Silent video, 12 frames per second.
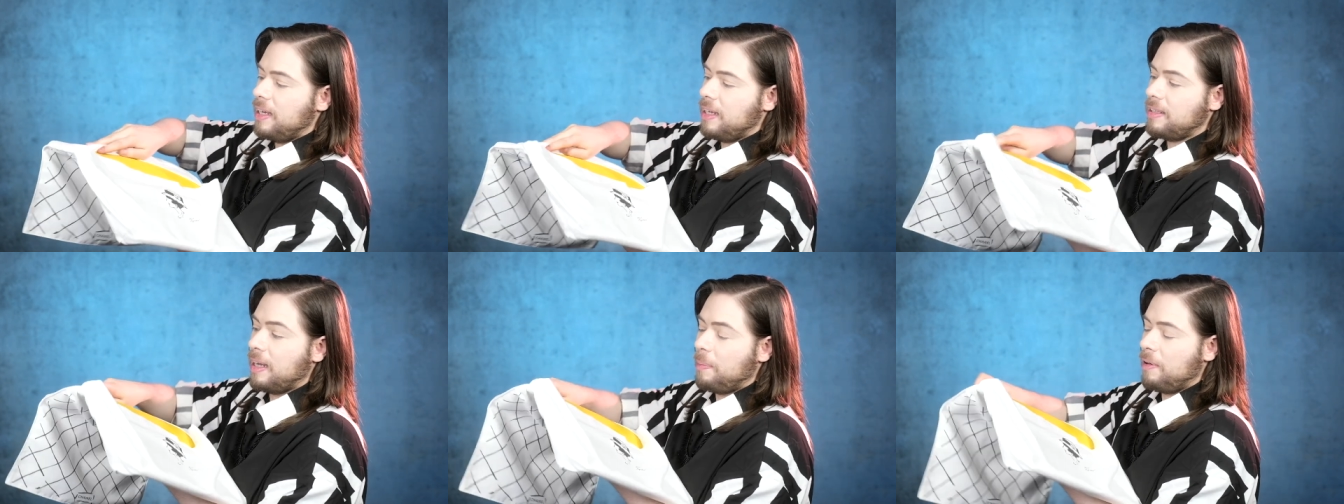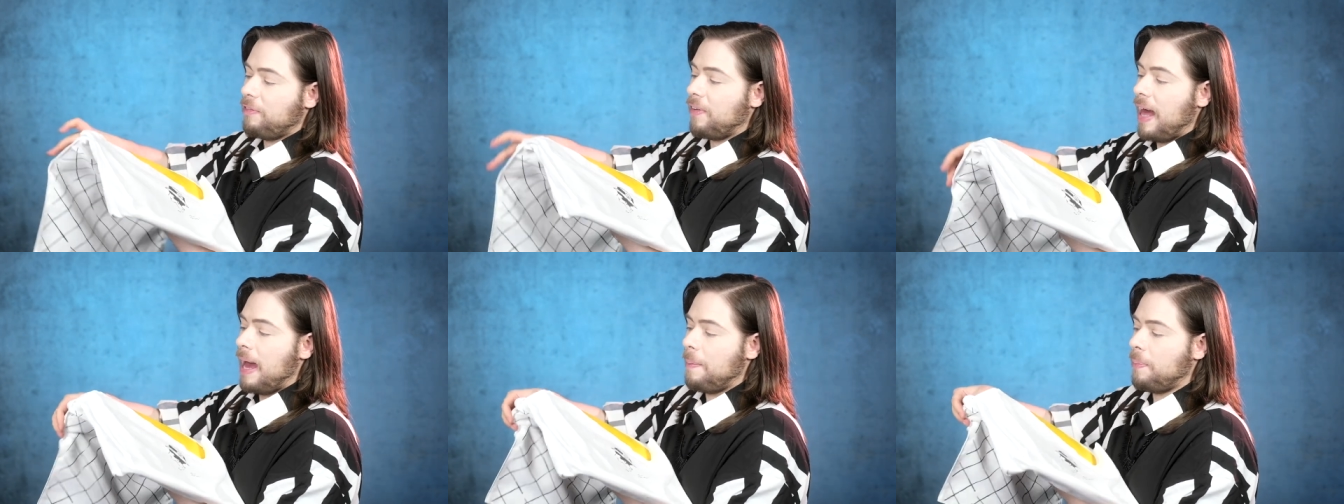a double
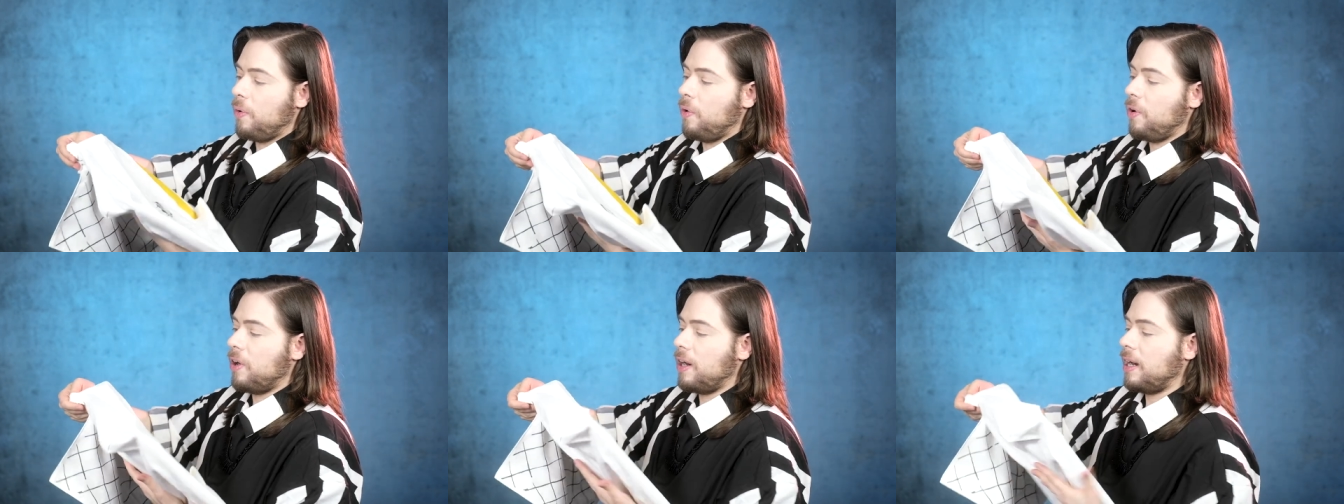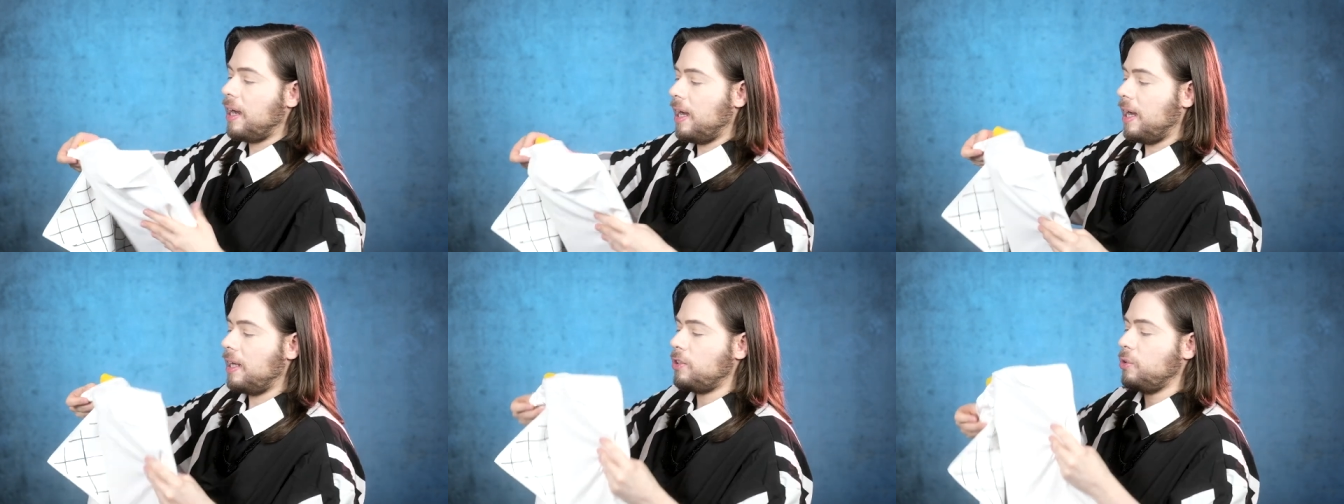flap or
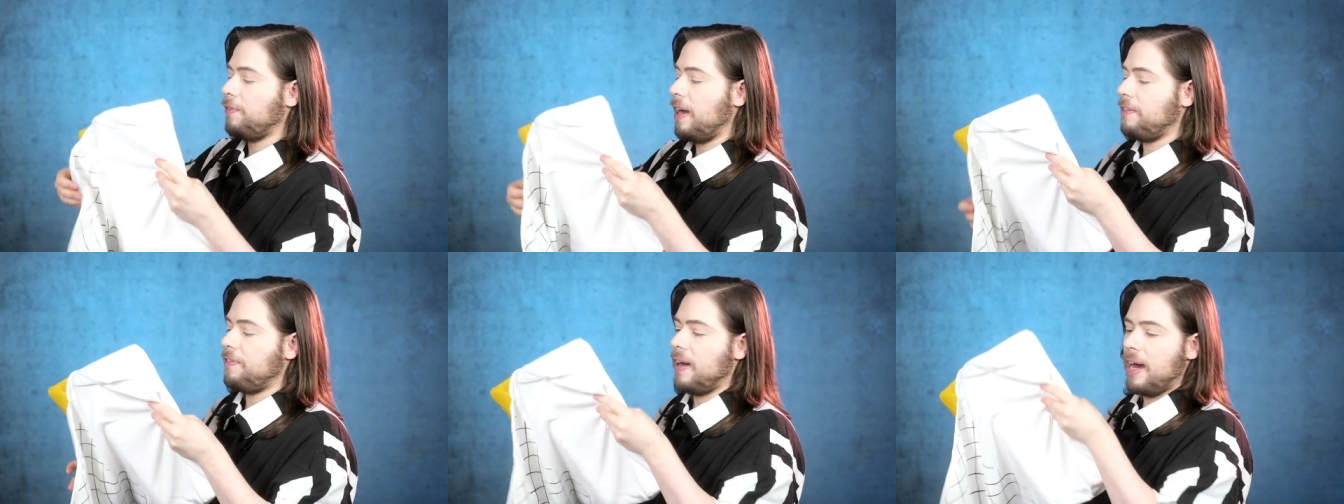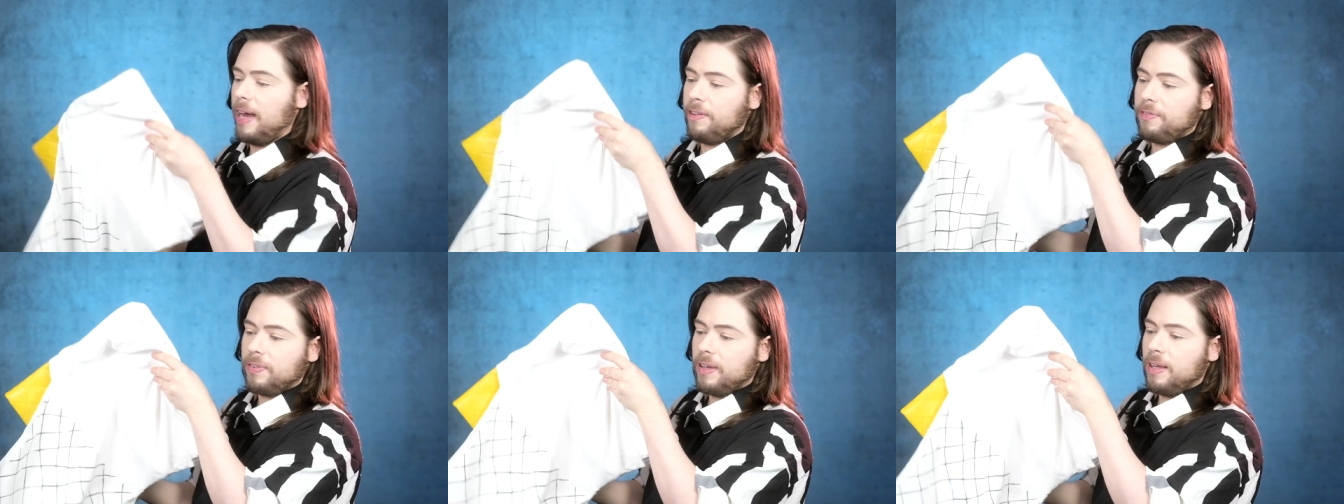uh, two
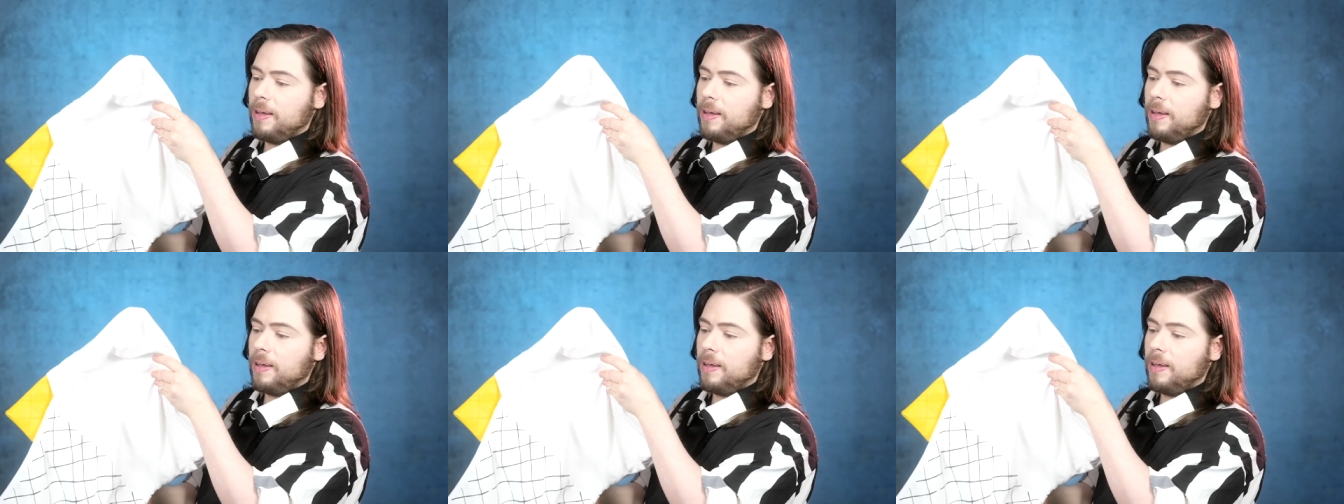fifty-five.